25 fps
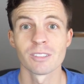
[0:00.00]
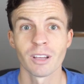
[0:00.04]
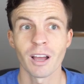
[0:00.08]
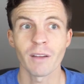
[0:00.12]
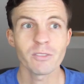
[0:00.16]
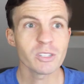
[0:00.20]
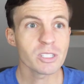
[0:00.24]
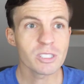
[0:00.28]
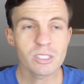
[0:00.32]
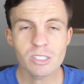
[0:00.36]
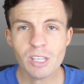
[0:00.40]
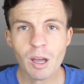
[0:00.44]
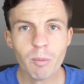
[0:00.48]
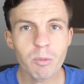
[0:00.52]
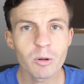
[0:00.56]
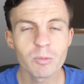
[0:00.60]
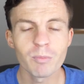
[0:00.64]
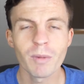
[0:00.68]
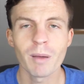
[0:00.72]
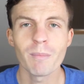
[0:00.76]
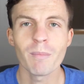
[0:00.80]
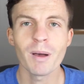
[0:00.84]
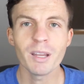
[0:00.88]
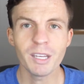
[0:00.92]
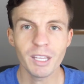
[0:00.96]
I've just doubled
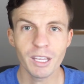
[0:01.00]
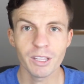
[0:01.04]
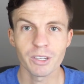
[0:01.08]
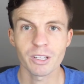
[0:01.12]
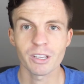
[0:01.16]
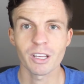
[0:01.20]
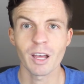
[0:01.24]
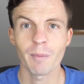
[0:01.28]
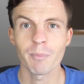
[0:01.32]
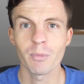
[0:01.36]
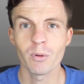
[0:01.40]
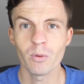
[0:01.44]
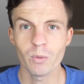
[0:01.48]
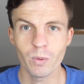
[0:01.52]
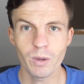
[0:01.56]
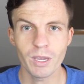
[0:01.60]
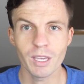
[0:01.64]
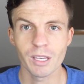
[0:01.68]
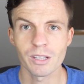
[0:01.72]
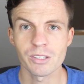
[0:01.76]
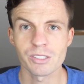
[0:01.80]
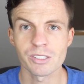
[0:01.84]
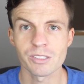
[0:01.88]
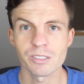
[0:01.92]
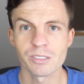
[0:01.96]
my money in a couple
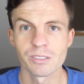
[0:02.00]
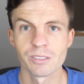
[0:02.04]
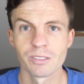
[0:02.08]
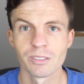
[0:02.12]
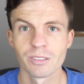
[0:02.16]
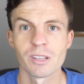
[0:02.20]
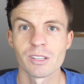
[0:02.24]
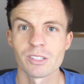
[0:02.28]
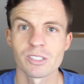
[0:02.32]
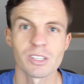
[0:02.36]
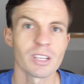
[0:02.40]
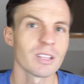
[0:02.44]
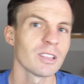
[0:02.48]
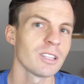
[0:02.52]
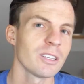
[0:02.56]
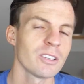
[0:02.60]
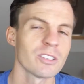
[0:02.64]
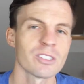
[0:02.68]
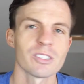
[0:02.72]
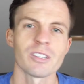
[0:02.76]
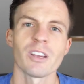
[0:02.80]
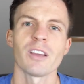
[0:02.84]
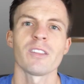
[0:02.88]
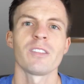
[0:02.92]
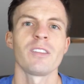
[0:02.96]
weeks. Suddenly you
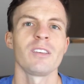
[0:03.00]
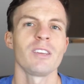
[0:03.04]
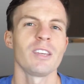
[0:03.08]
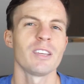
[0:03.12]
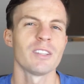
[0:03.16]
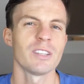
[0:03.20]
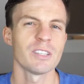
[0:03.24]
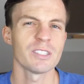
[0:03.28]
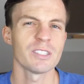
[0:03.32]
start thinking,